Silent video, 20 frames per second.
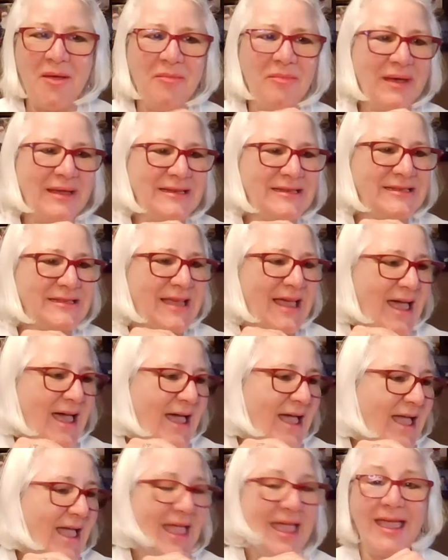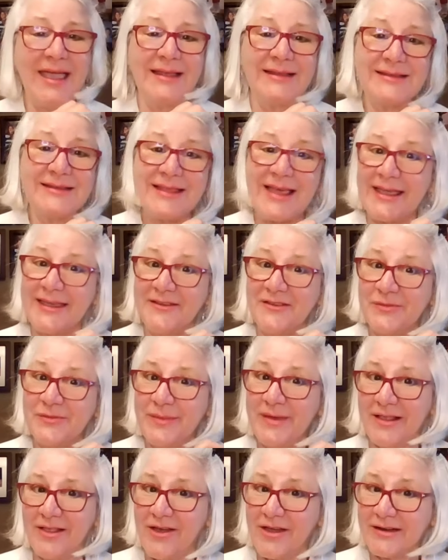But and that gives
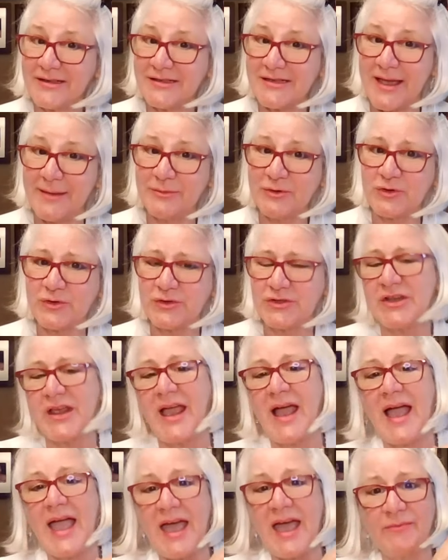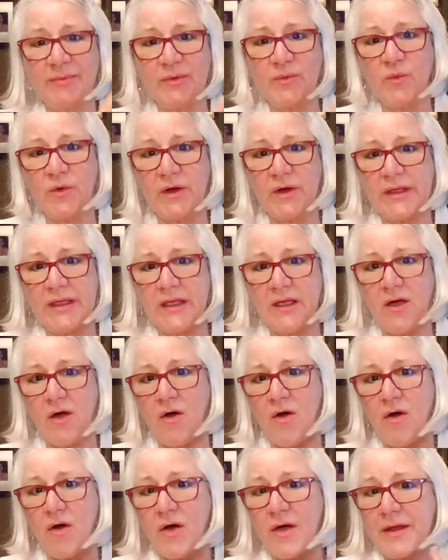me a lot of time to crochet. I have been working
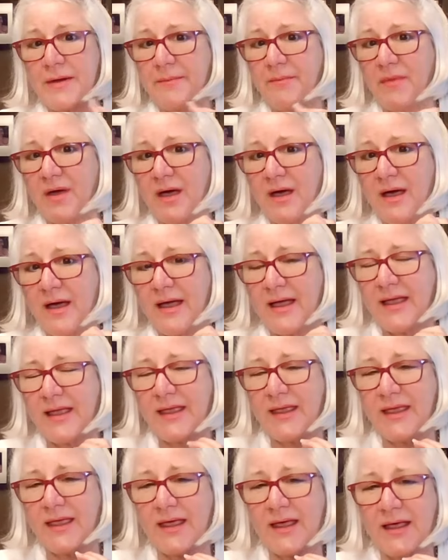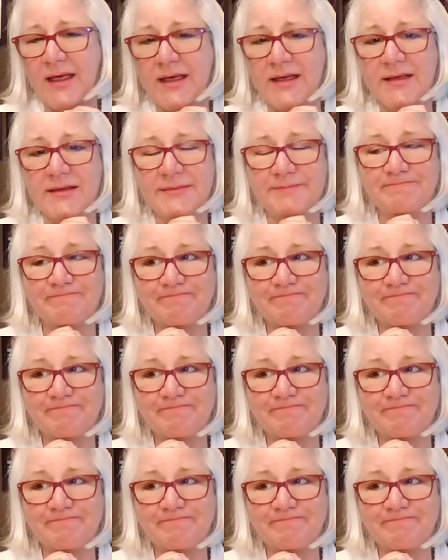on my